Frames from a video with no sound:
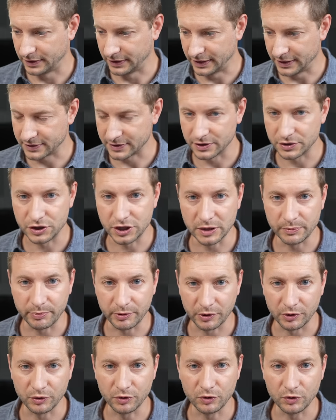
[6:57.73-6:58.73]
it is the
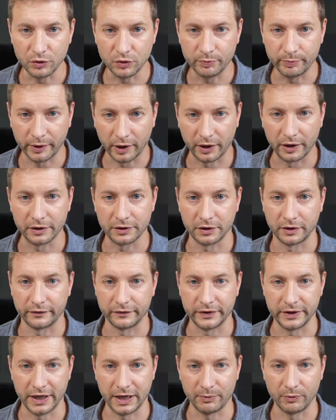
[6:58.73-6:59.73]
GPU part
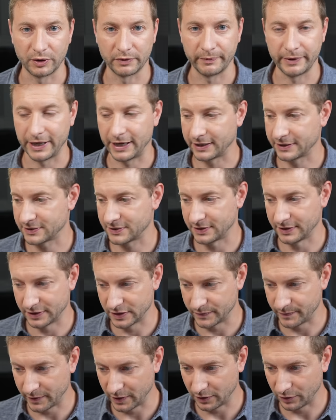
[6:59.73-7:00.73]
of the M1 Max that
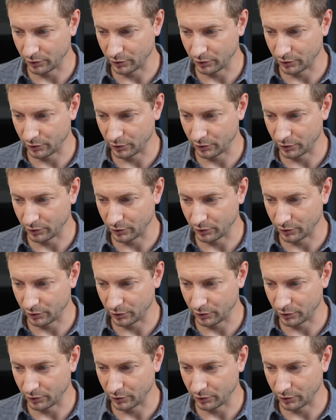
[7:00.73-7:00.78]
is being